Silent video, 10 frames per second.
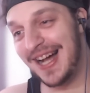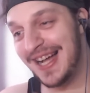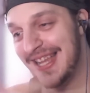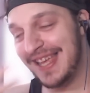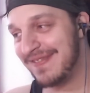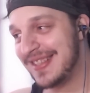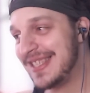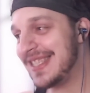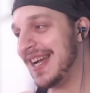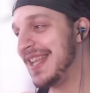I
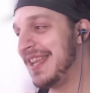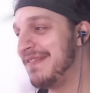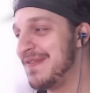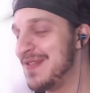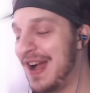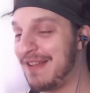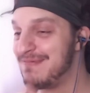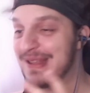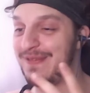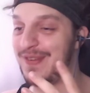
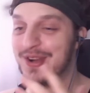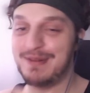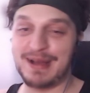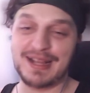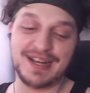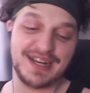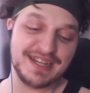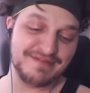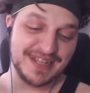completely forgot about Kaya,